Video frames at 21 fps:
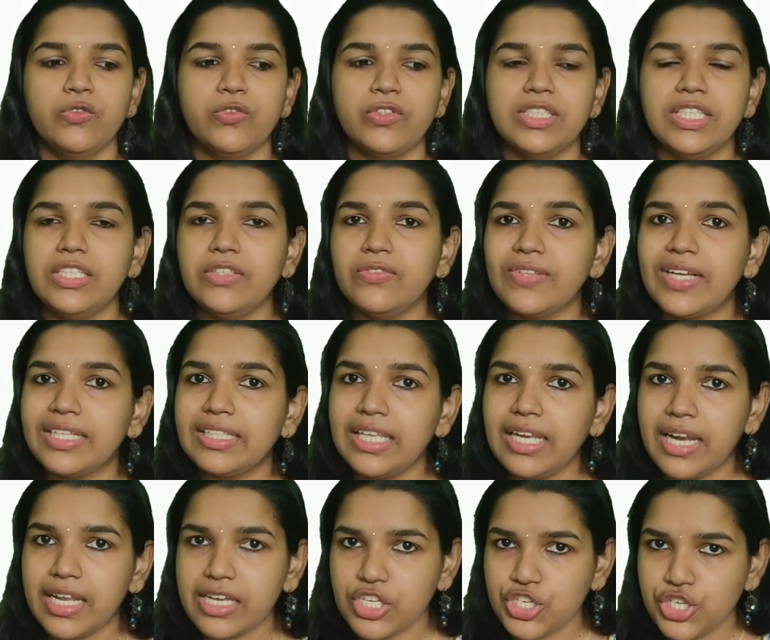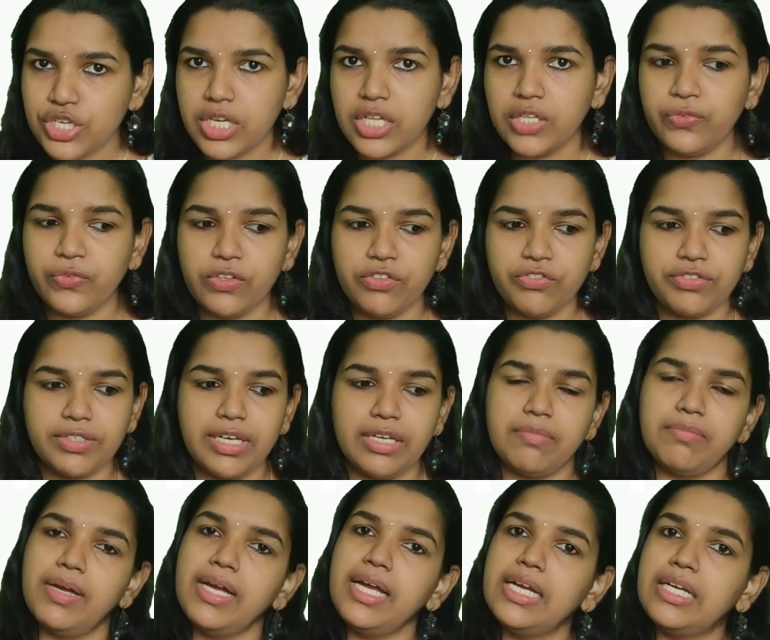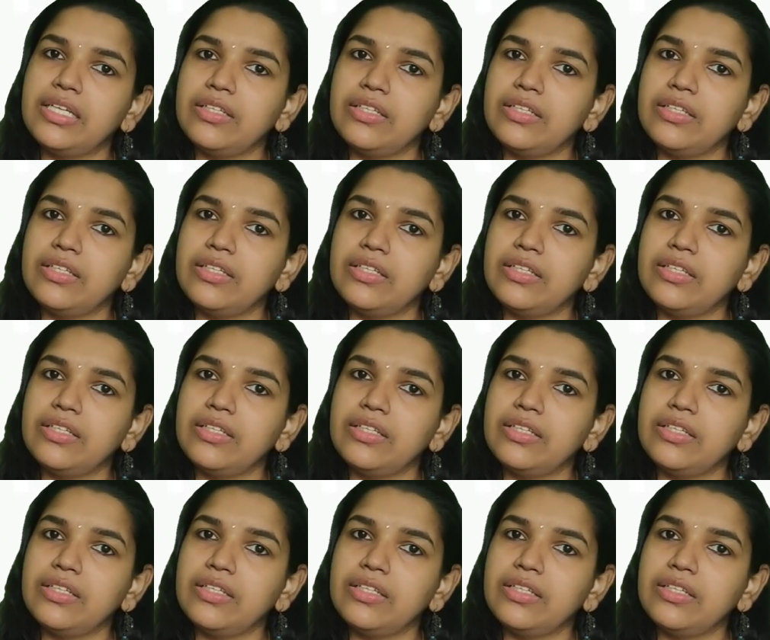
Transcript: So these are the lakshanas of karma.